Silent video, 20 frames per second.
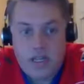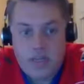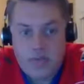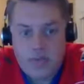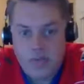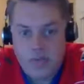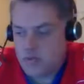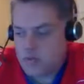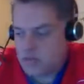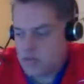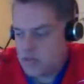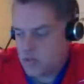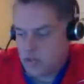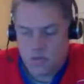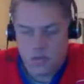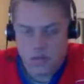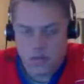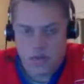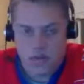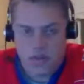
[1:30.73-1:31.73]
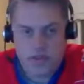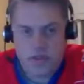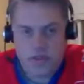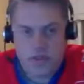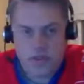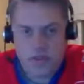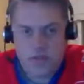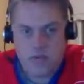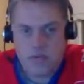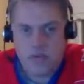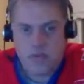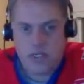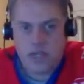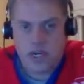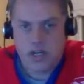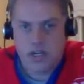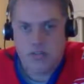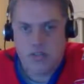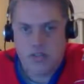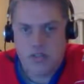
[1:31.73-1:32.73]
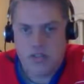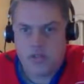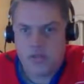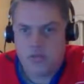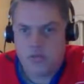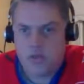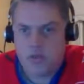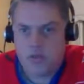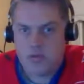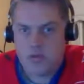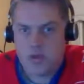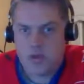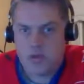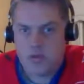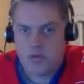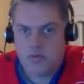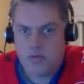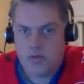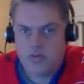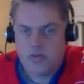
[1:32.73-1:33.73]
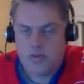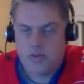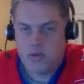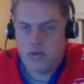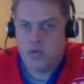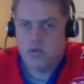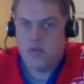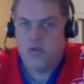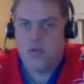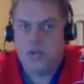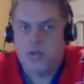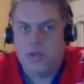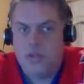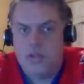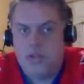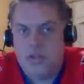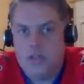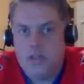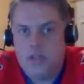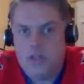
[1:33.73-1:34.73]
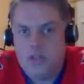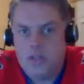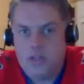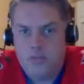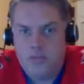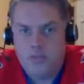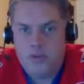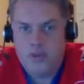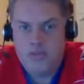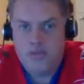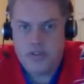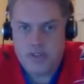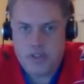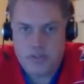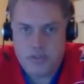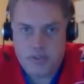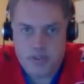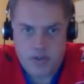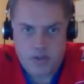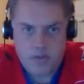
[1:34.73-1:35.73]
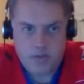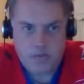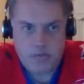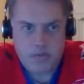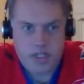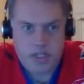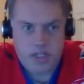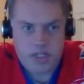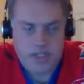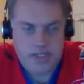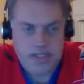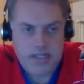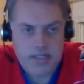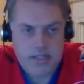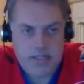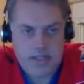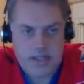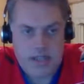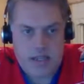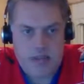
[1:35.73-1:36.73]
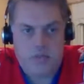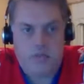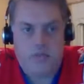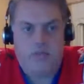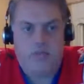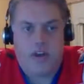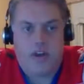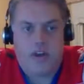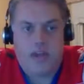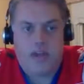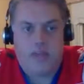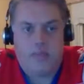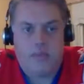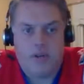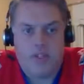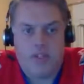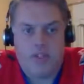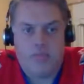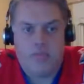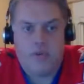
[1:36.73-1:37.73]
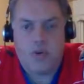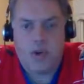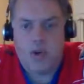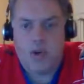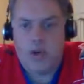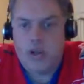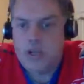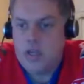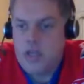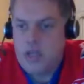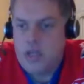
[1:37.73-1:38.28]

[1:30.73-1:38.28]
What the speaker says: We will start with the retirements. We went over a few in the previous episode, but since then we've had a bunch more.